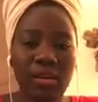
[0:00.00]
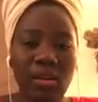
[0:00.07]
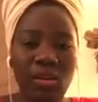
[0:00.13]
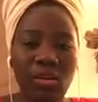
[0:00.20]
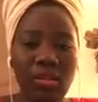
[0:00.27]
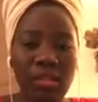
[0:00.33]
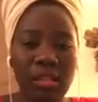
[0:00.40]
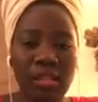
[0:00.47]

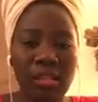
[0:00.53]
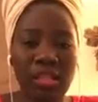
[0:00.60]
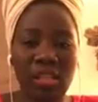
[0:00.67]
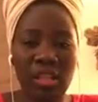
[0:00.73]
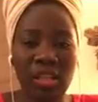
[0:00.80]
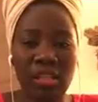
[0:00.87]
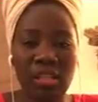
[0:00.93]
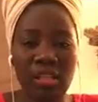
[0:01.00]
all these
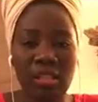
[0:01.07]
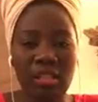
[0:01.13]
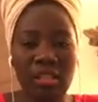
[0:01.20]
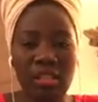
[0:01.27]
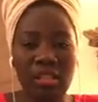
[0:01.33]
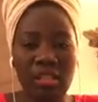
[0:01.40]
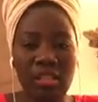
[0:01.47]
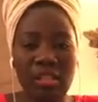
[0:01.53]

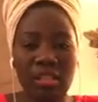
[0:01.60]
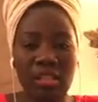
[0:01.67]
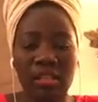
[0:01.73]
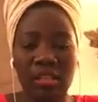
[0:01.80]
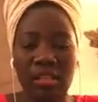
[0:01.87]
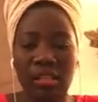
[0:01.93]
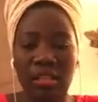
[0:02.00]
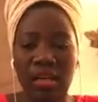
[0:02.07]
changes
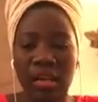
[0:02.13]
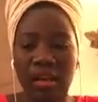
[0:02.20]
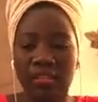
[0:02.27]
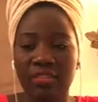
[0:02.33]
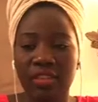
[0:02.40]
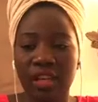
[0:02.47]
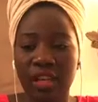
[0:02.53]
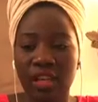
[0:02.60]

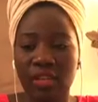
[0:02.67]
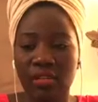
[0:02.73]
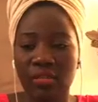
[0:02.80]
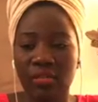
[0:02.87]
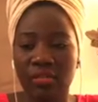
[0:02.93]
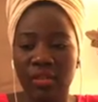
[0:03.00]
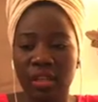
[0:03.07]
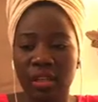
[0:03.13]
have kind
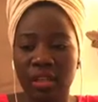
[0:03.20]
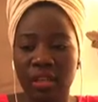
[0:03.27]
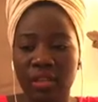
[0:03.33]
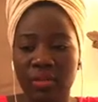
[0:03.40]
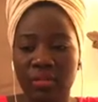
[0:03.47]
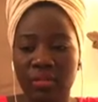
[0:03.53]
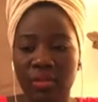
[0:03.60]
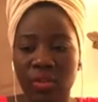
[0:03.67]
of like
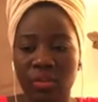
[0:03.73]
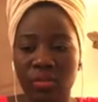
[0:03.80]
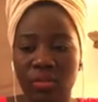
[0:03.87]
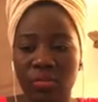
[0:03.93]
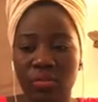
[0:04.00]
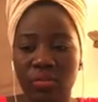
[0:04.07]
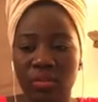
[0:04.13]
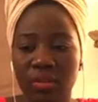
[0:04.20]

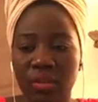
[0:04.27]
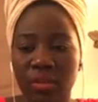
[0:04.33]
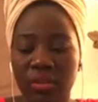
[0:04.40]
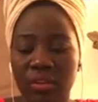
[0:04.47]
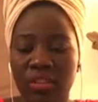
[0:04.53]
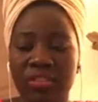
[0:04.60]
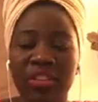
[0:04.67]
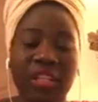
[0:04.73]

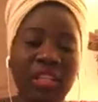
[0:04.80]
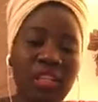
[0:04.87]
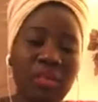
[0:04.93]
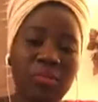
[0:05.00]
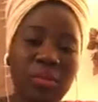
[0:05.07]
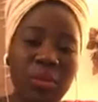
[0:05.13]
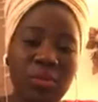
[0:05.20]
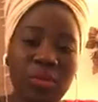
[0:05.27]
affected
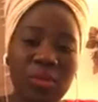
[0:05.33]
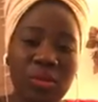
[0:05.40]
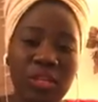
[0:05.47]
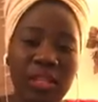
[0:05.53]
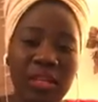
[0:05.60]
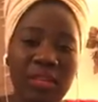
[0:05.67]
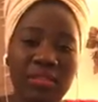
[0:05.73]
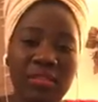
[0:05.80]
people's
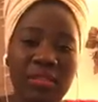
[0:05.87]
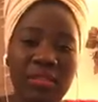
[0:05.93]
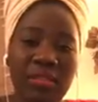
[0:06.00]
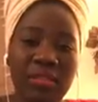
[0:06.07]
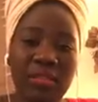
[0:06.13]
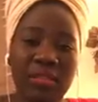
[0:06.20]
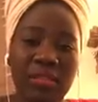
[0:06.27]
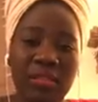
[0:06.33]
lives
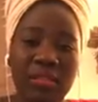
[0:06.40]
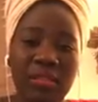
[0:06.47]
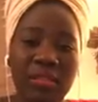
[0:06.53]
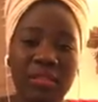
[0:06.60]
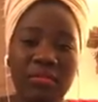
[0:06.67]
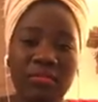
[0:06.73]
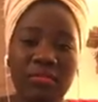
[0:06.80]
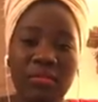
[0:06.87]

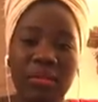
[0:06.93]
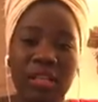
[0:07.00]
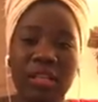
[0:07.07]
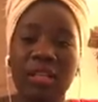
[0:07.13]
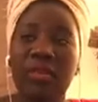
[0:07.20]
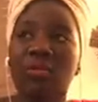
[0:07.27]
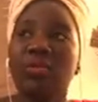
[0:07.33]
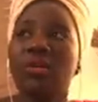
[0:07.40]
in
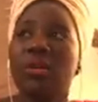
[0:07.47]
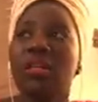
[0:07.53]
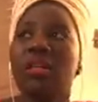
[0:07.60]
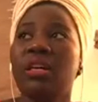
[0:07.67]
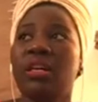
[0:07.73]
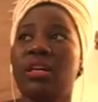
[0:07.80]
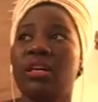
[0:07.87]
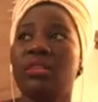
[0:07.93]
a way
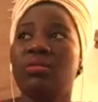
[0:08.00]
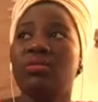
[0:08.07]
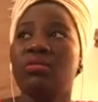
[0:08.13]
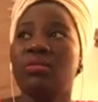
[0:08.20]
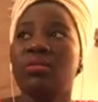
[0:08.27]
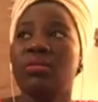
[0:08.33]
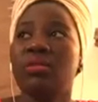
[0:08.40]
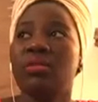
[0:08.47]
that
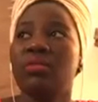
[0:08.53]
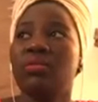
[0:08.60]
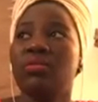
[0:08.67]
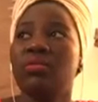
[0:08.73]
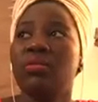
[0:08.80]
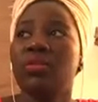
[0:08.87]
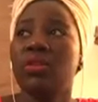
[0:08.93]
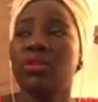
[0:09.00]
was
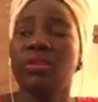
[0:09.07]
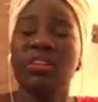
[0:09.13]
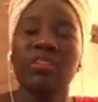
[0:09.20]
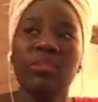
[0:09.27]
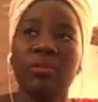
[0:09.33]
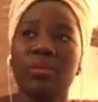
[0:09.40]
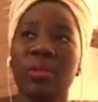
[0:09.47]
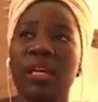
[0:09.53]

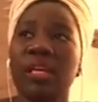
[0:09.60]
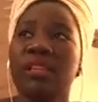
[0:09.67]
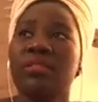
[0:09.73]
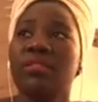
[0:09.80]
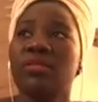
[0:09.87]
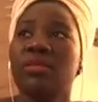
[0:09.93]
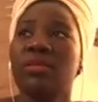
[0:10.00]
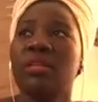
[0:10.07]
never planned
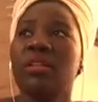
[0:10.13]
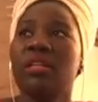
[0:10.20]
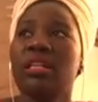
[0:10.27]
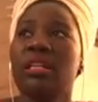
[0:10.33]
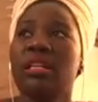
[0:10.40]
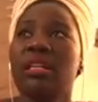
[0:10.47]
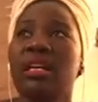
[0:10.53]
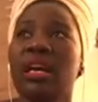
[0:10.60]
for,
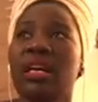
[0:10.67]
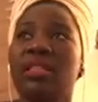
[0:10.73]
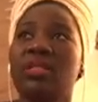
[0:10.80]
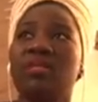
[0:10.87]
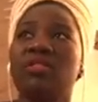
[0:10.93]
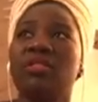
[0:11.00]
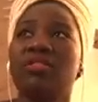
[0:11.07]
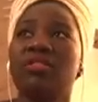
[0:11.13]
and
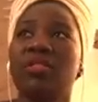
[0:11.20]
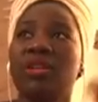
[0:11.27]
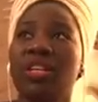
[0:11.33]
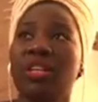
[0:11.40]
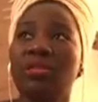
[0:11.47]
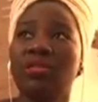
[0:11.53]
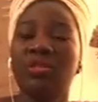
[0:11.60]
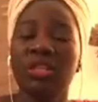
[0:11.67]
therefore
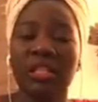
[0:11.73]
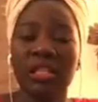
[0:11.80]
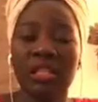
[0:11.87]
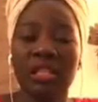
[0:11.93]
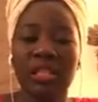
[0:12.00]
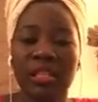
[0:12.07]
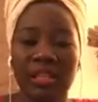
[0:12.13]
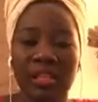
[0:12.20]

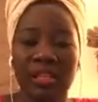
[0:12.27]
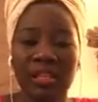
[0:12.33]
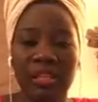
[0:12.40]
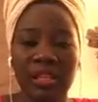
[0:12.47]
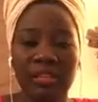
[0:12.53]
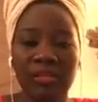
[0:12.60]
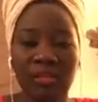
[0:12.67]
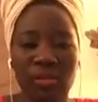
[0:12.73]
increased the
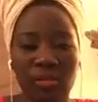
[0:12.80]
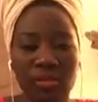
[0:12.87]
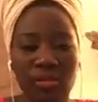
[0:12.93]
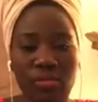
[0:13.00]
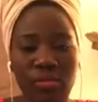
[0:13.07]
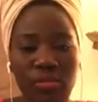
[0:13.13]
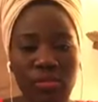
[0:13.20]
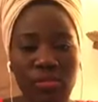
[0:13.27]
levels of